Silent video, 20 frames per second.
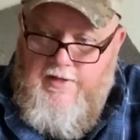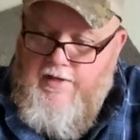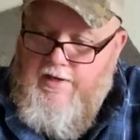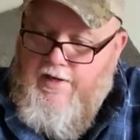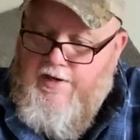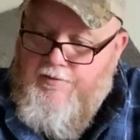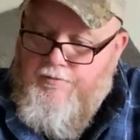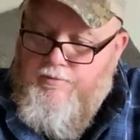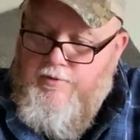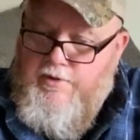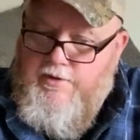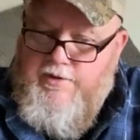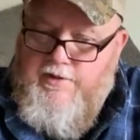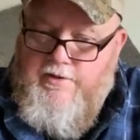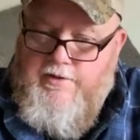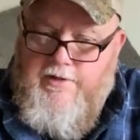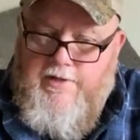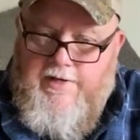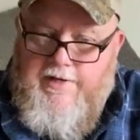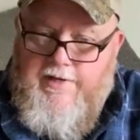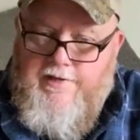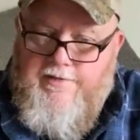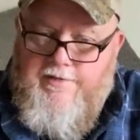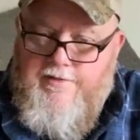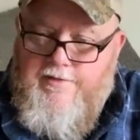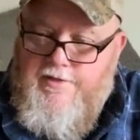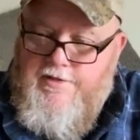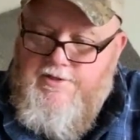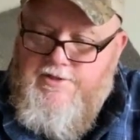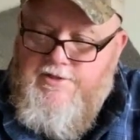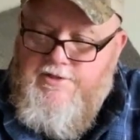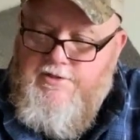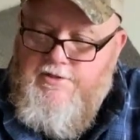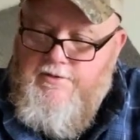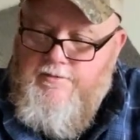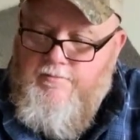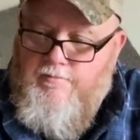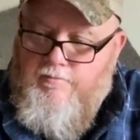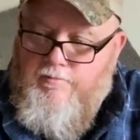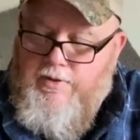I really like this
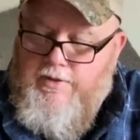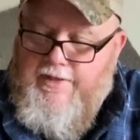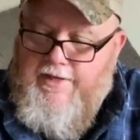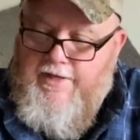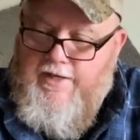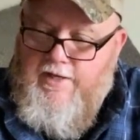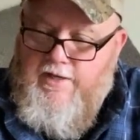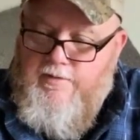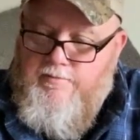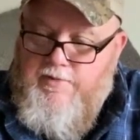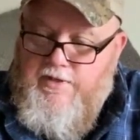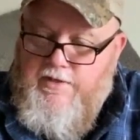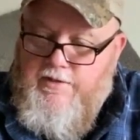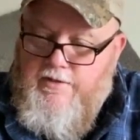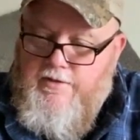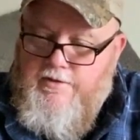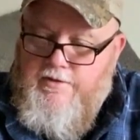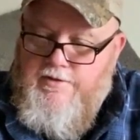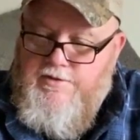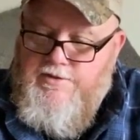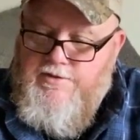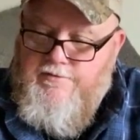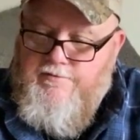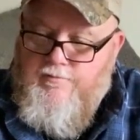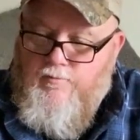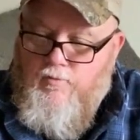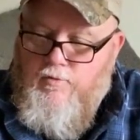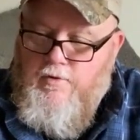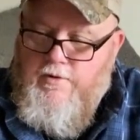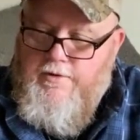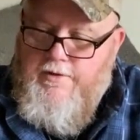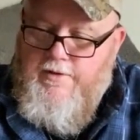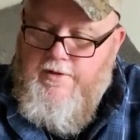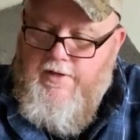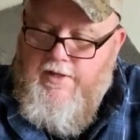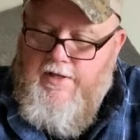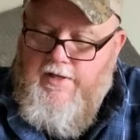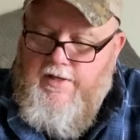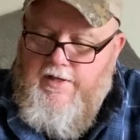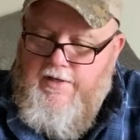blade because of one,
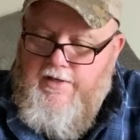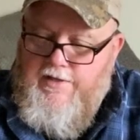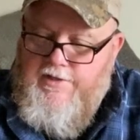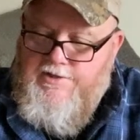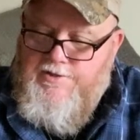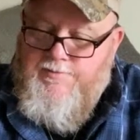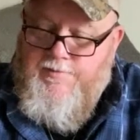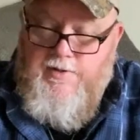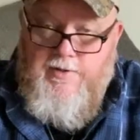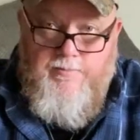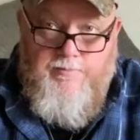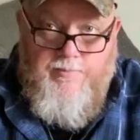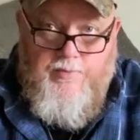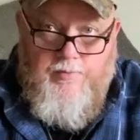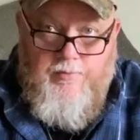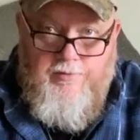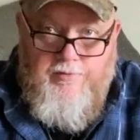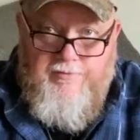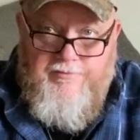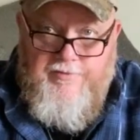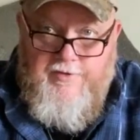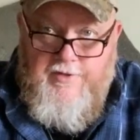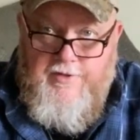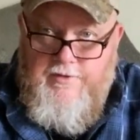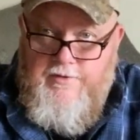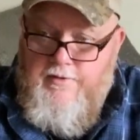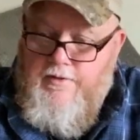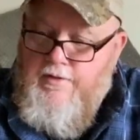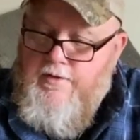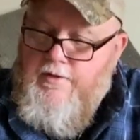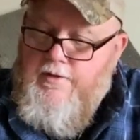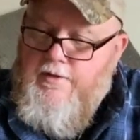it's been proven.